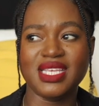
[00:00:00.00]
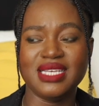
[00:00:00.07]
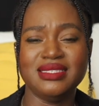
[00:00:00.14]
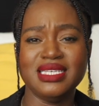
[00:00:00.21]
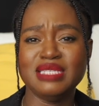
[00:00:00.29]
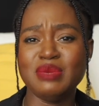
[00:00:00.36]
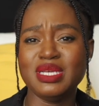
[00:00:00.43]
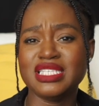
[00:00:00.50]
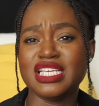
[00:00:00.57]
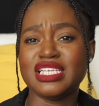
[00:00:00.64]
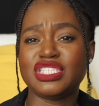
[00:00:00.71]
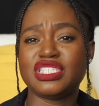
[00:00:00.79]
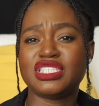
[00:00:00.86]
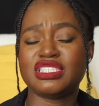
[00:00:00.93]
6 months
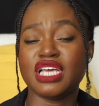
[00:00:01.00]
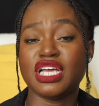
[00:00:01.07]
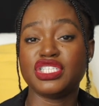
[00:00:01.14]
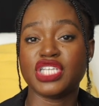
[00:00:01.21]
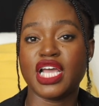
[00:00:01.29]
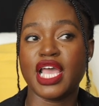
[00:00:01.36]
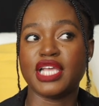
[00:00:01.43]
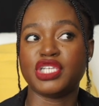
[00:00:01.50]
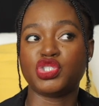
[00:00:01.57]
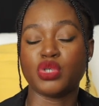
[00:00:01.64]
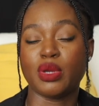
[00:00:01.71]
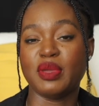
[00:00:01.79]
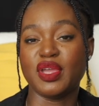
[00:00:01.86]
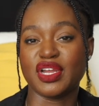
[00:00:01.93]
is such a
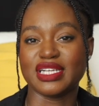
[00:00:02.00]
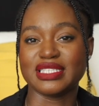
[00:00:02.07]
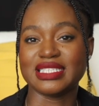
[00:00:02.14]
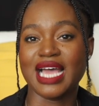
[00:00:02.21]
short period of